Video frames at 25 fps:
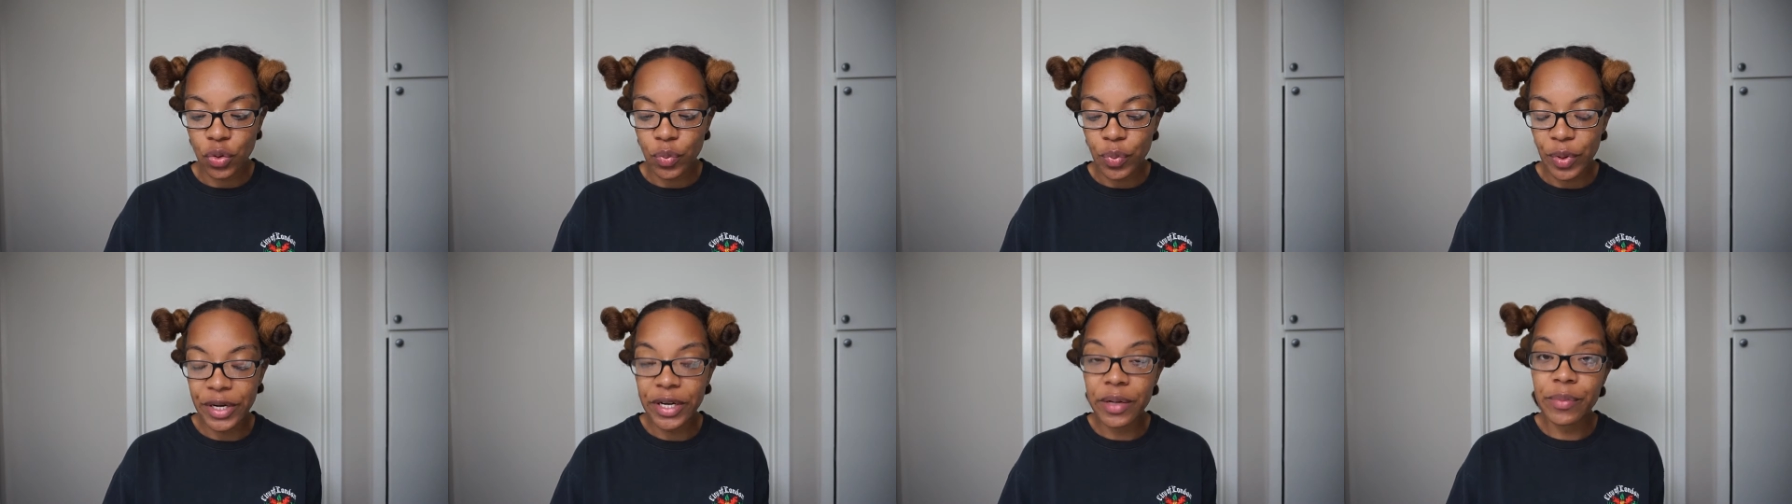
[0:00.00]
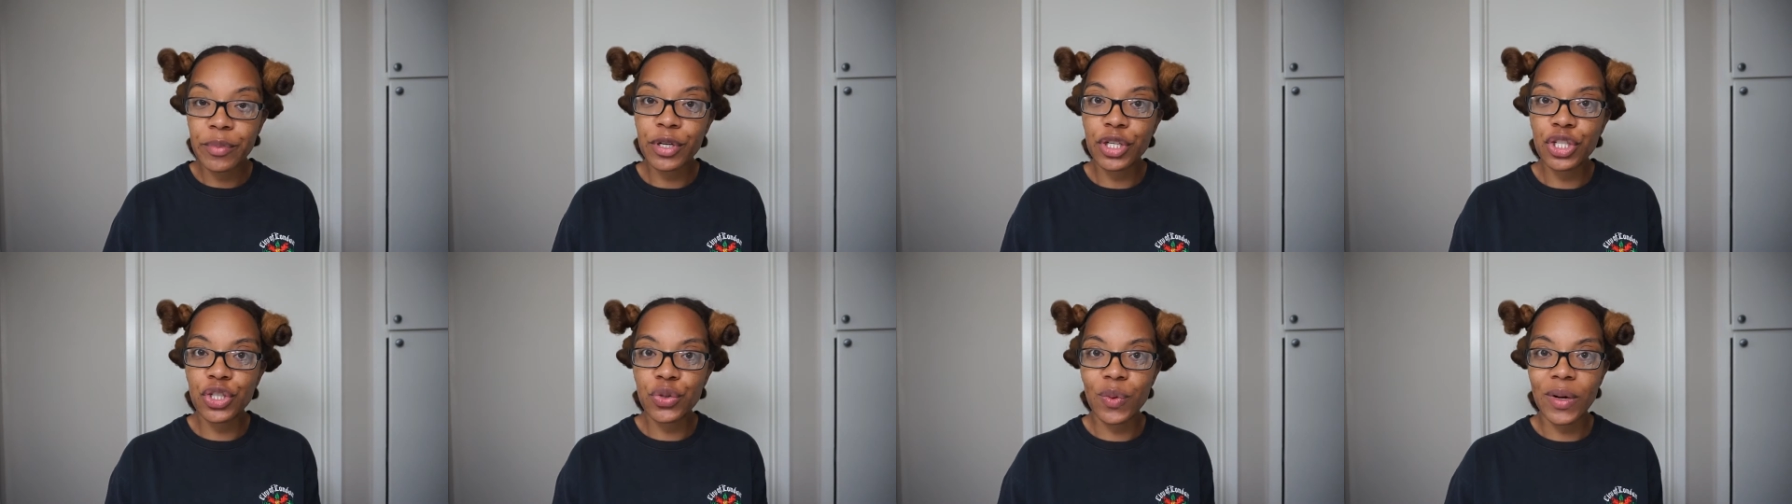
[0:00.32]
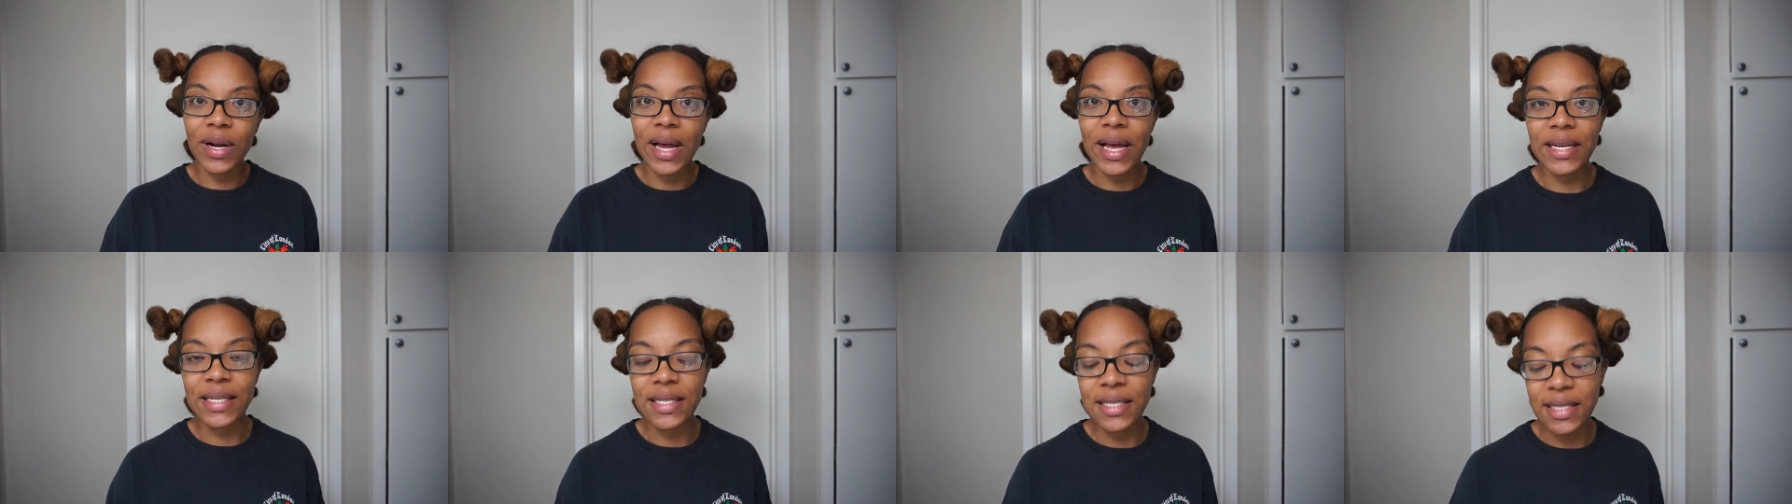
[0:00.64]
pretty much
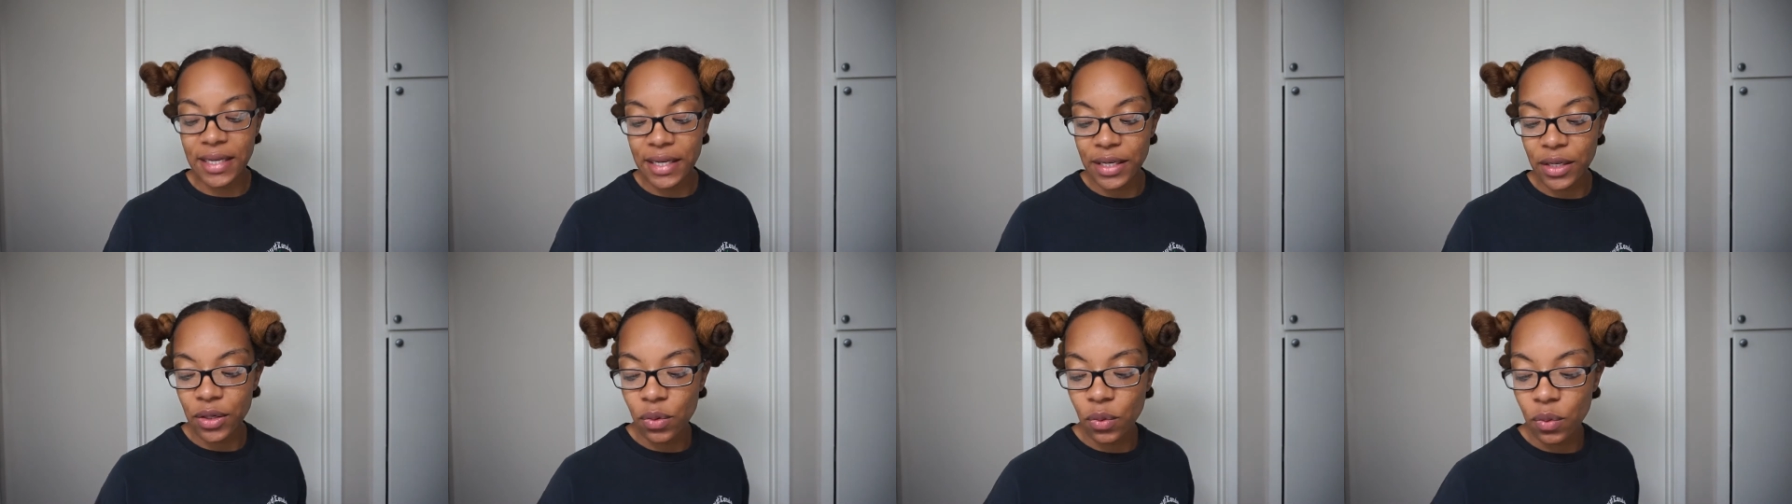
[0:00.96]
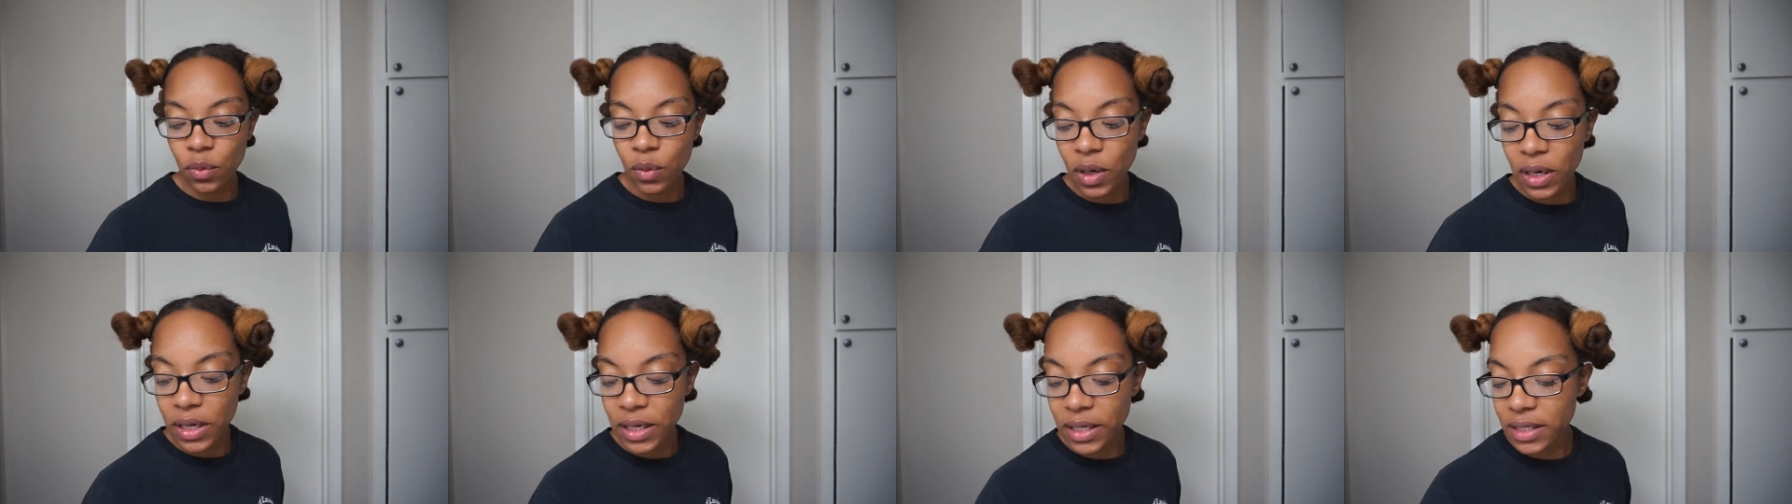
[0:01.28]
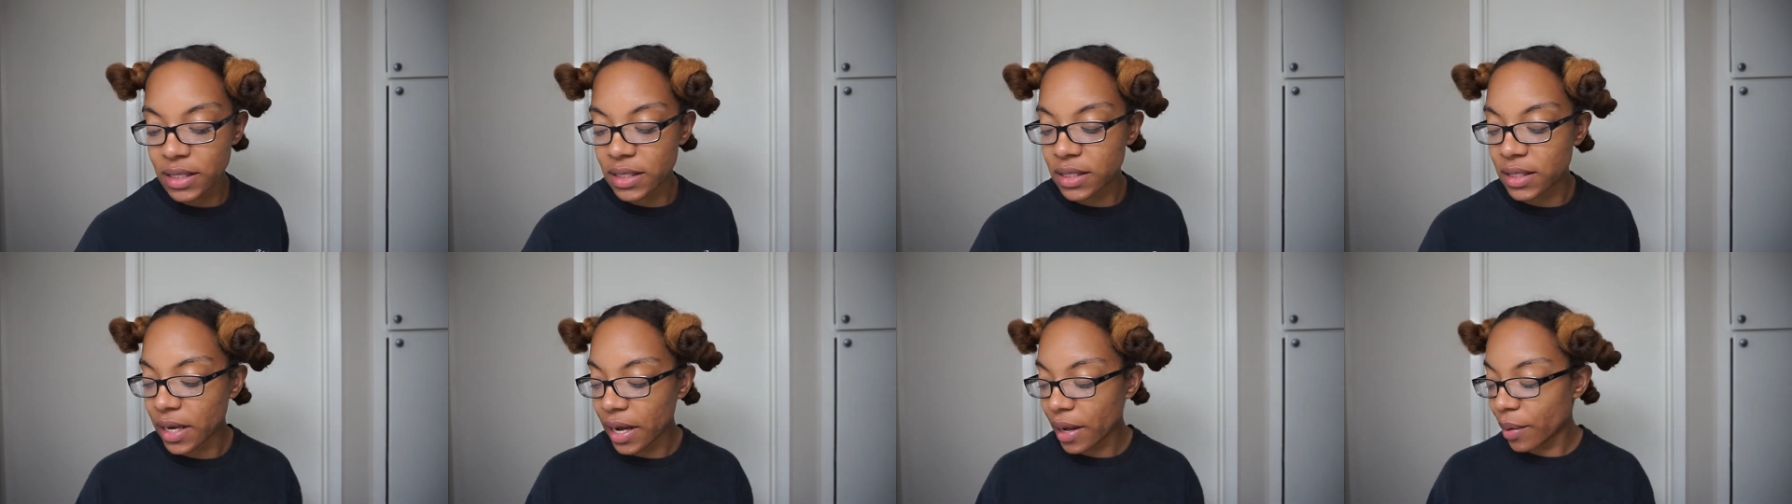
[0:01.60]
what I did
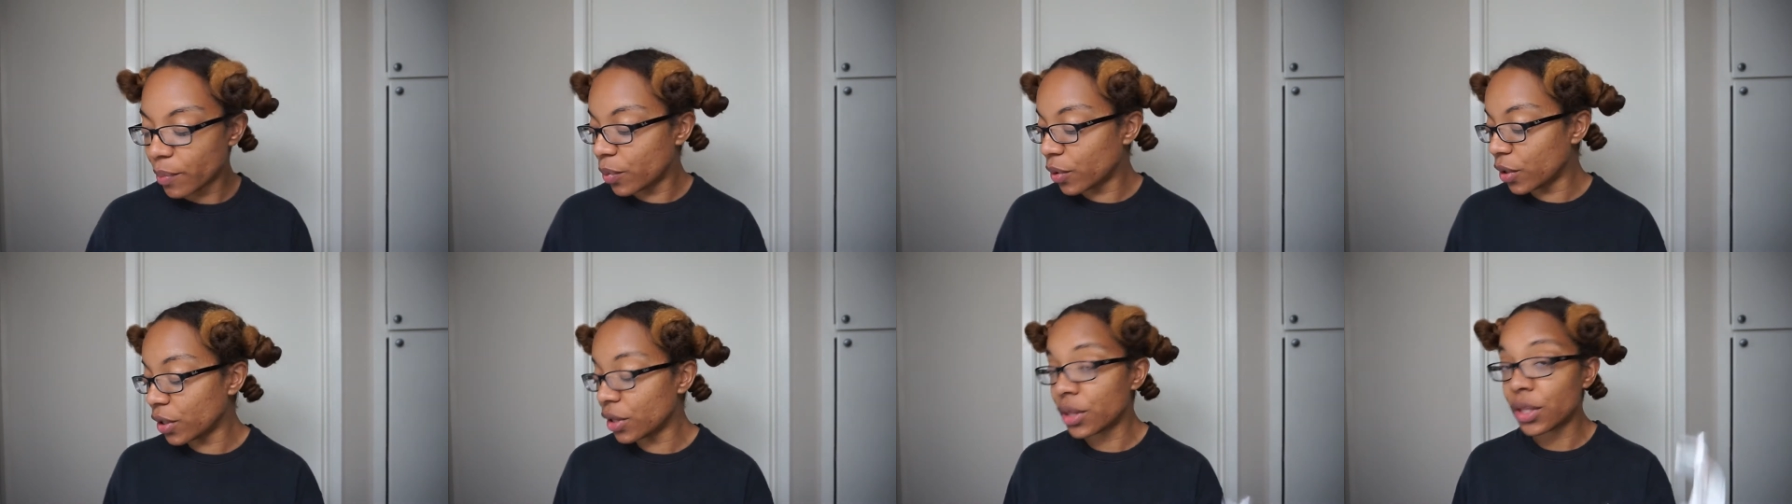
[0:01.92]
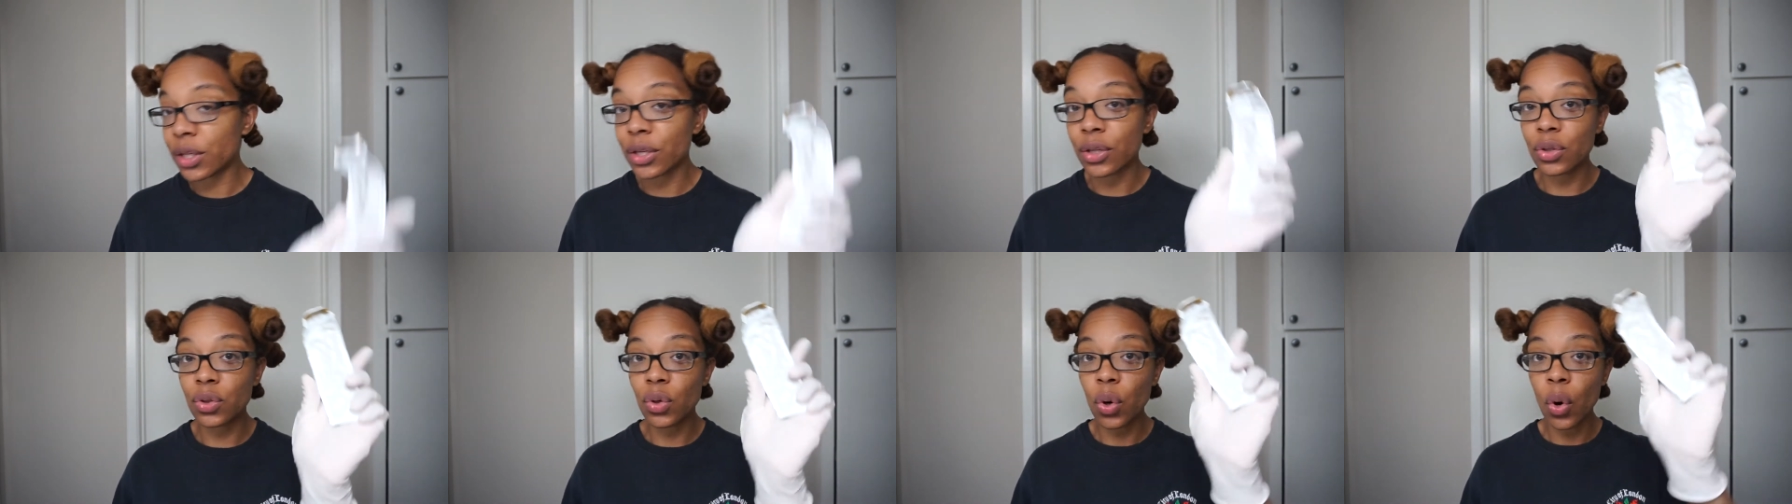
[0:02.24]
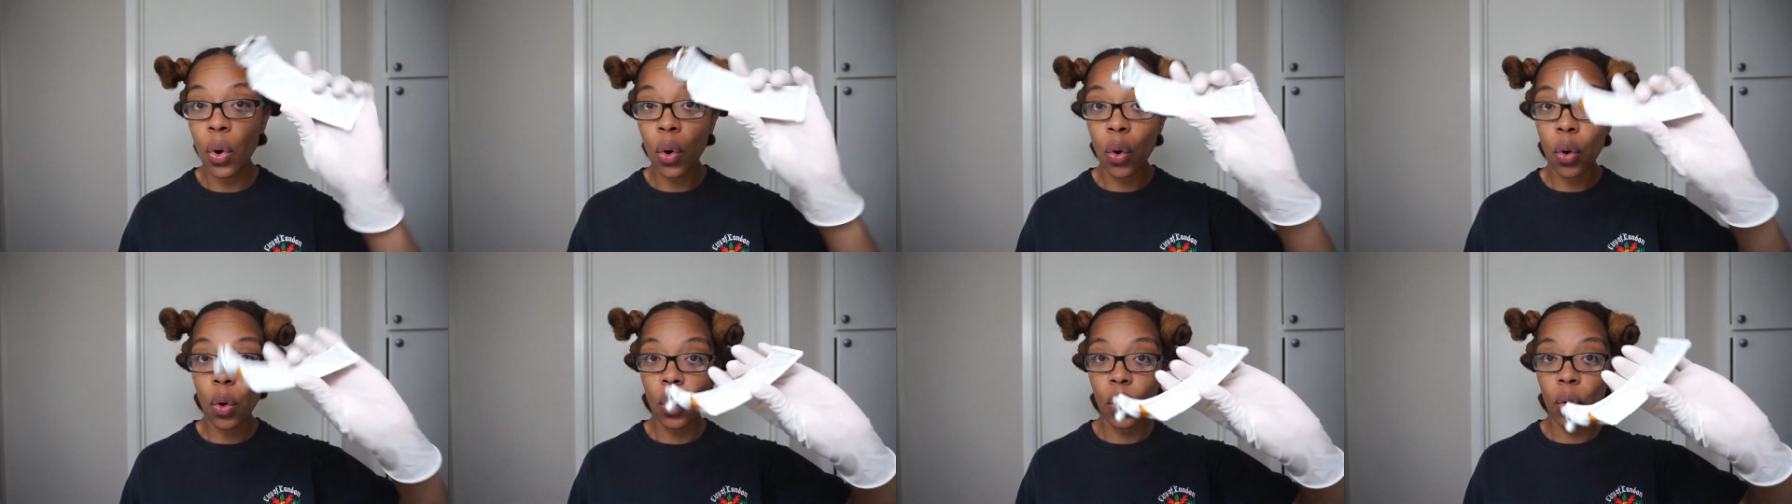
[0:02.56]
was I put the
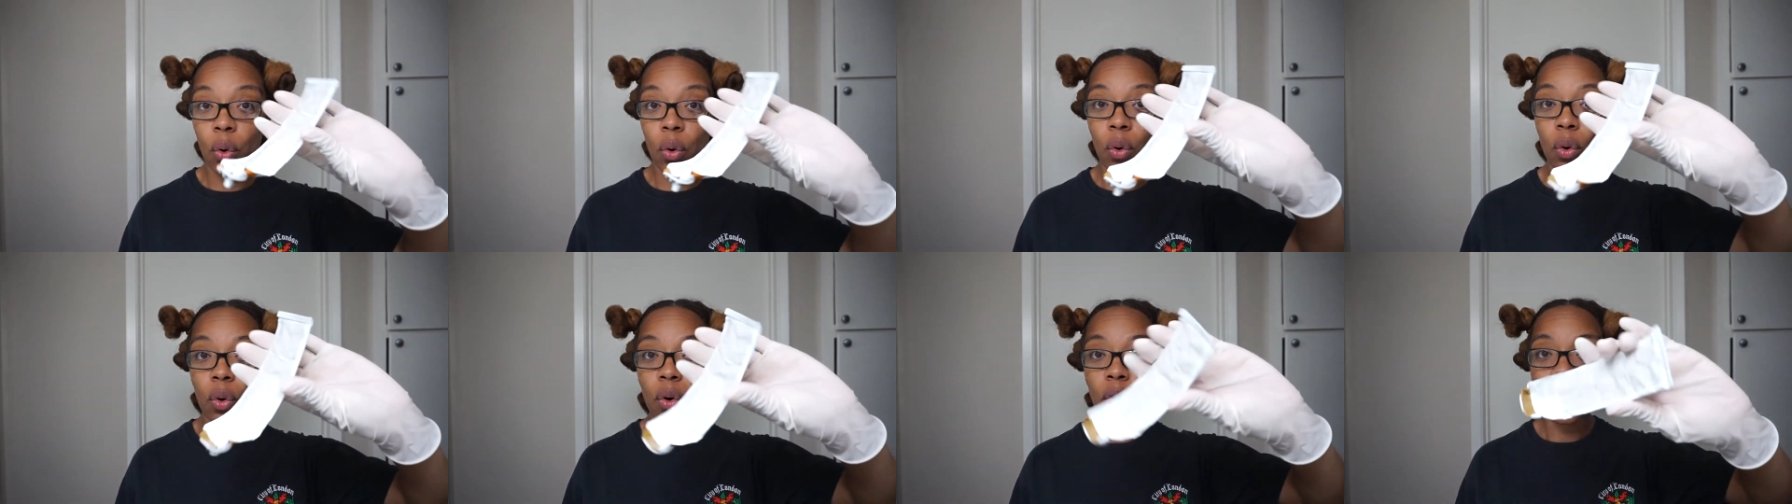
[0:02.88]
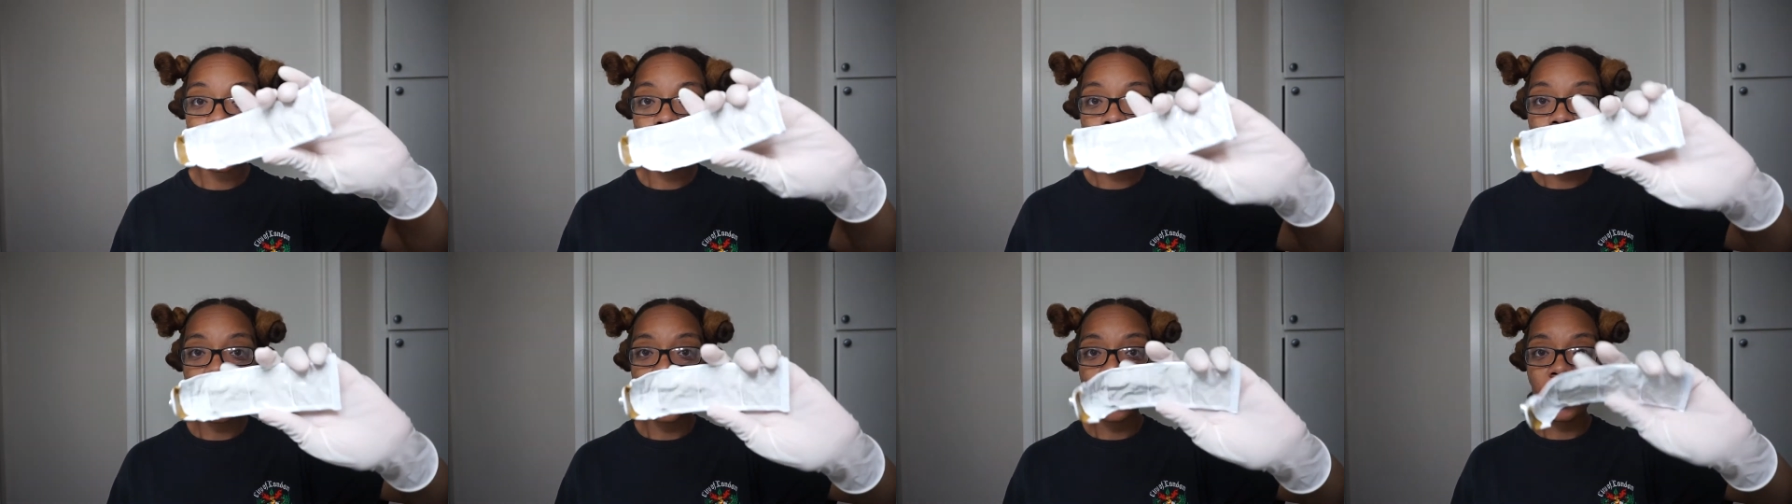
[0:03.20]
whole